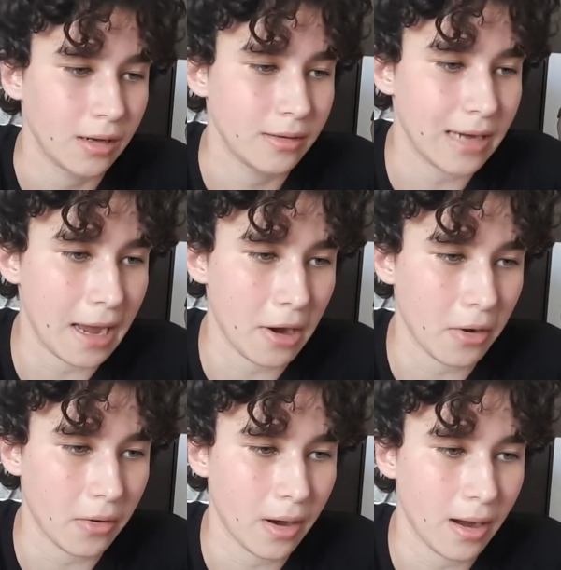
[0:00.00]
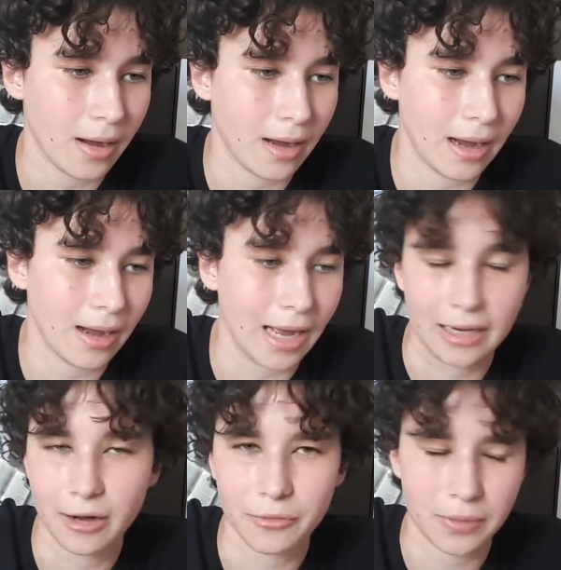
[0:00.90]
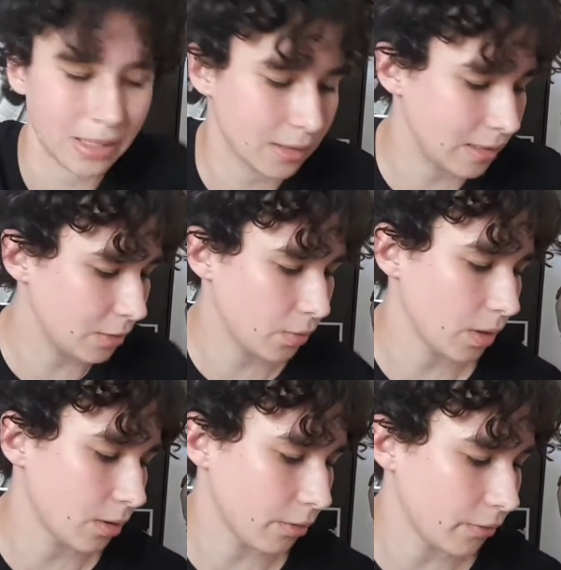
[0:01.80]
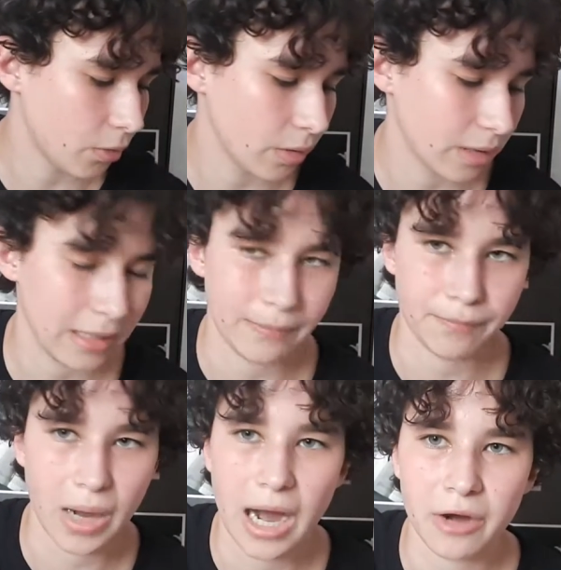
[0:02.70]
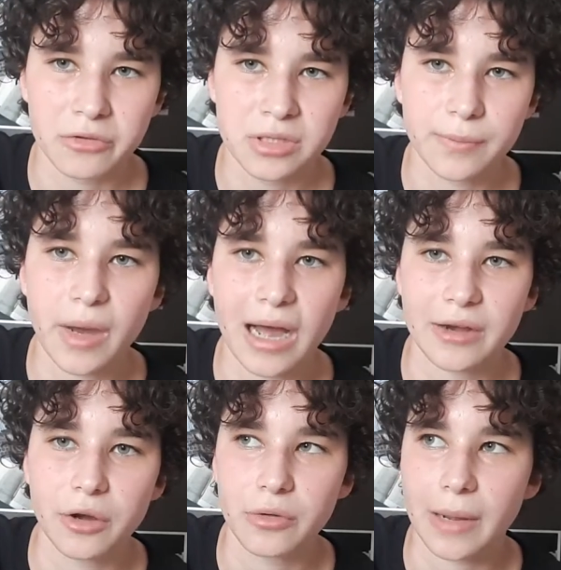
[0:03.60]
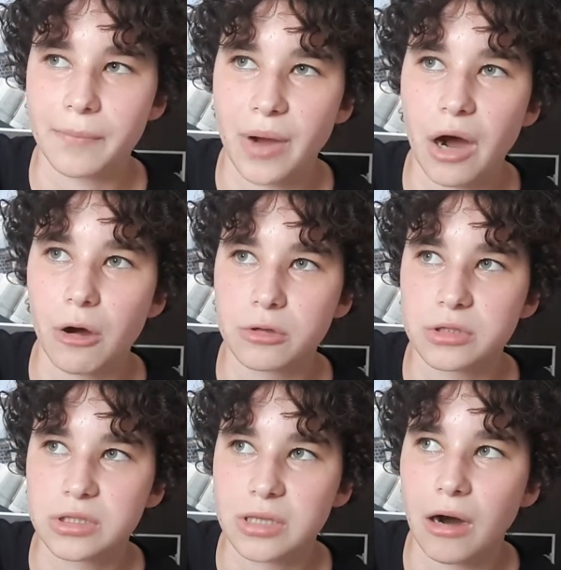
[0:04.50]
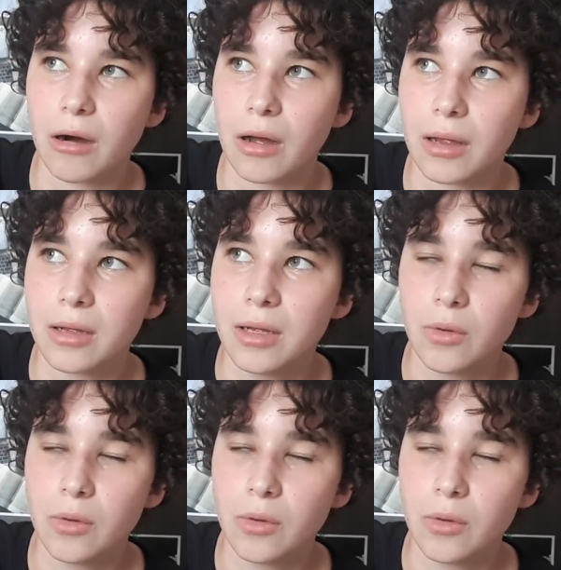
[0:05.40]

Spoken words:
Now, I can't really, this was, of course, in pounds, but I know that pounds are,